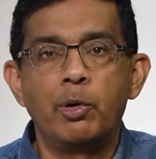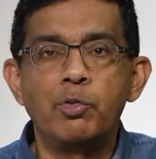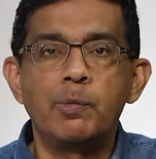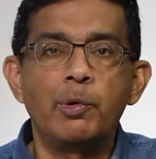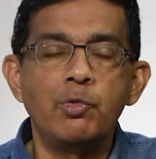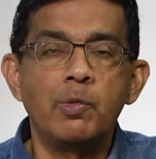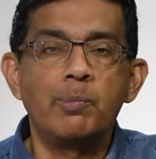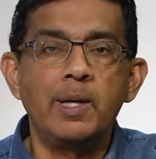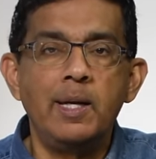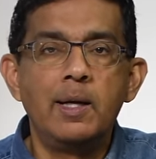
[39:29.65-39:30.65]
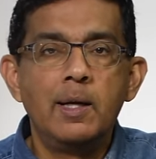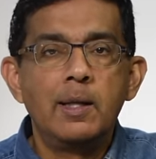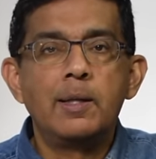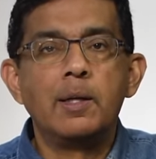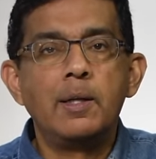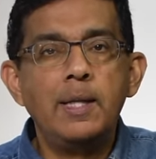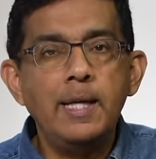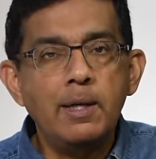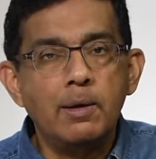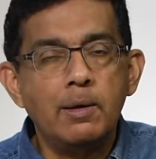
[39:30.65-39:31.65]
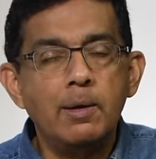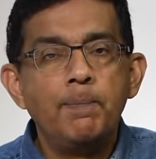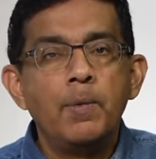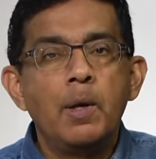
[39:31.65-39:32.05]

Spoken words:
You're supposed to be the leader,